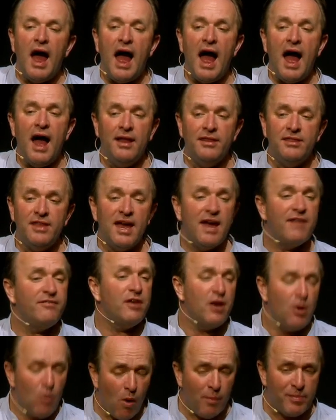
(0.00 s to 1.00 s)
And they
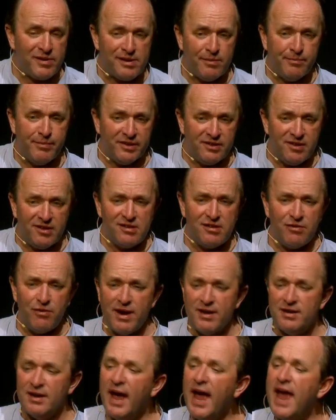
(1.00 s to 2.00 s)
have no option but to
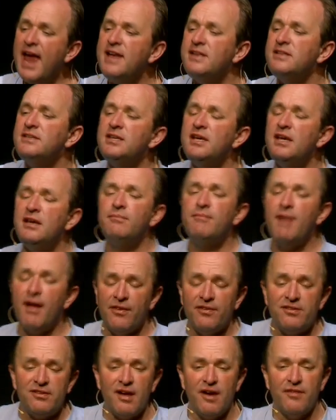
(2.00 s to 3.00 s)
surrender. 18
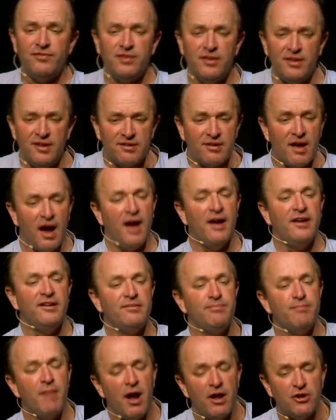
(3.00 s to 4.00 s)
months after these
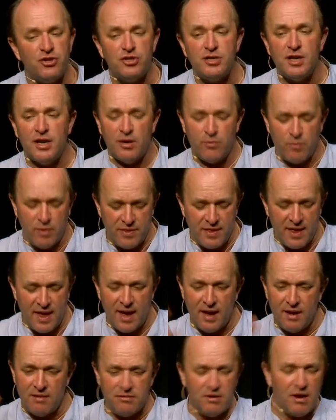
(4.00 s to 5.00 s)
guys marched in with
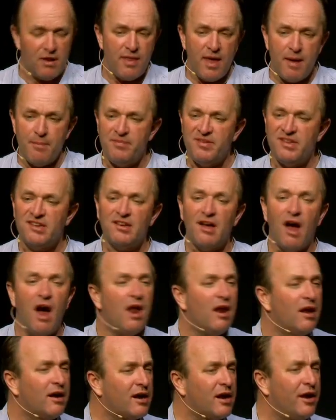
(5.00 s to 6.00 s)
their, you know, their
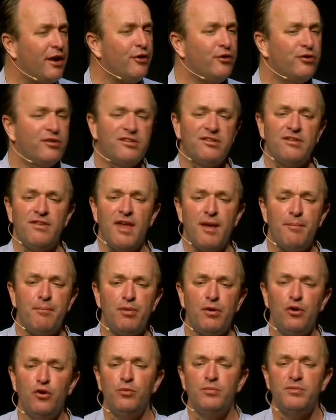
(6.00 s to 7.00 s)
scarlet cloaks and their
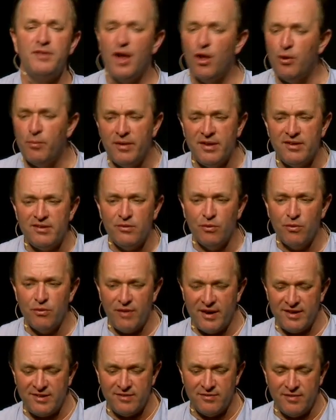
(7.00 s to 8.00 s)
plumed helmets and all
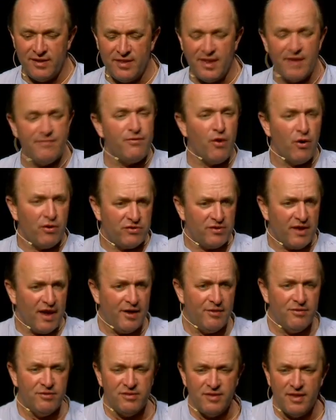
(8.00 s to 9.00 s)
the rest of it, and their
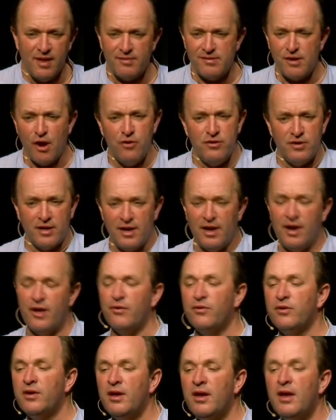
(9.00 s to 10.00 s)
foxhounds and their eau de
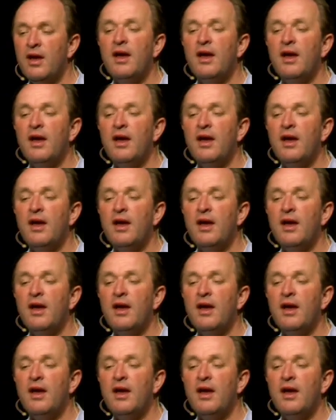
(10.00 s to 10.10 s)
cologne,